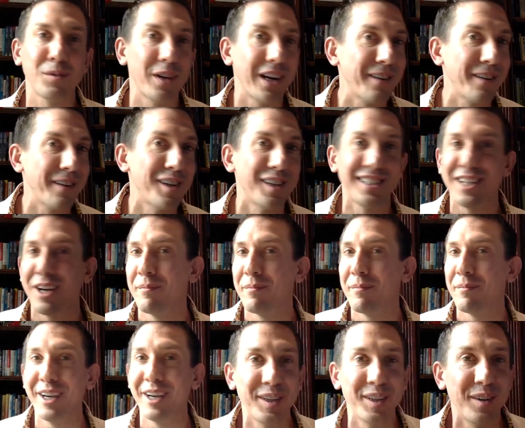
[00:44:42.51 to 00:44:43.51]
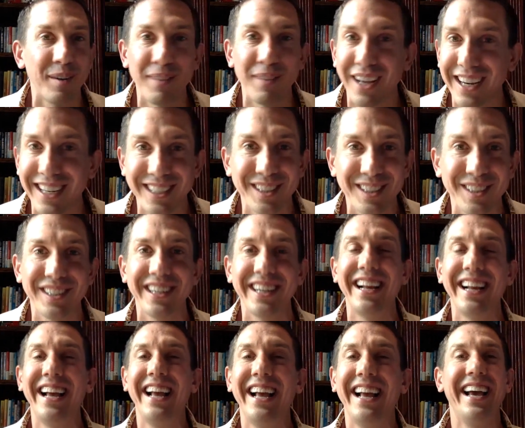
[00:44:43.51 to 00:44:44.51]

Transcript: Whatever you tell me to do, I'm going to do it.